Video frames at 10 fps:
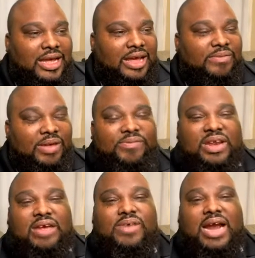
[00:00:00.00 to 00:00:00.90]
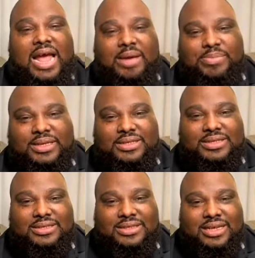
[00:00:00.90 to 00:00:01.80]
if it ever happened,
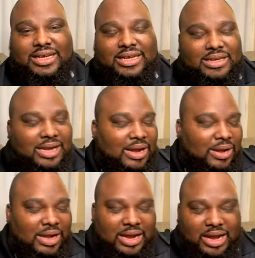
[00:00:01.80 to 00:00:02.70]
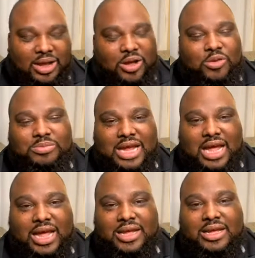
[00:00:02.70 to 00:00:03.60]
and I hope
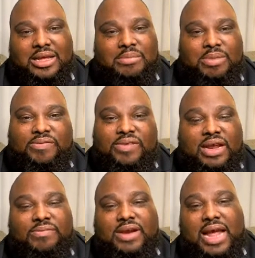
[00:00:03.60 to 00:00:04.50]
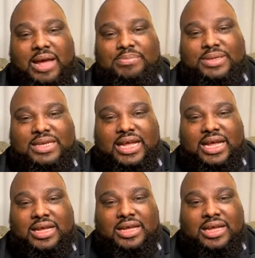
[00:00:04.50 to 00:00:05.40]
not, but if it ever happened
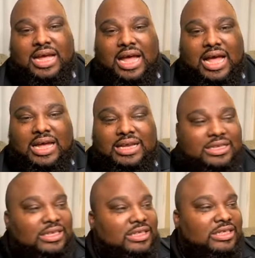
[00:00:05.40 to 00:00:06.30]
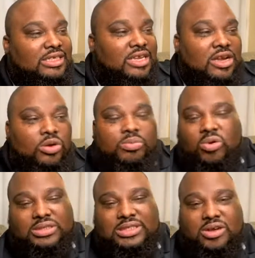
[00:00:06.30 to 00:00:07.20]
that no
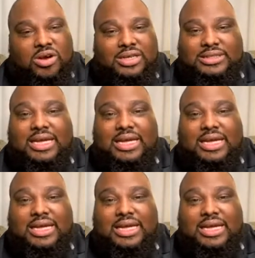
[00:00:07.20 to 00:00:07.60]
more cigars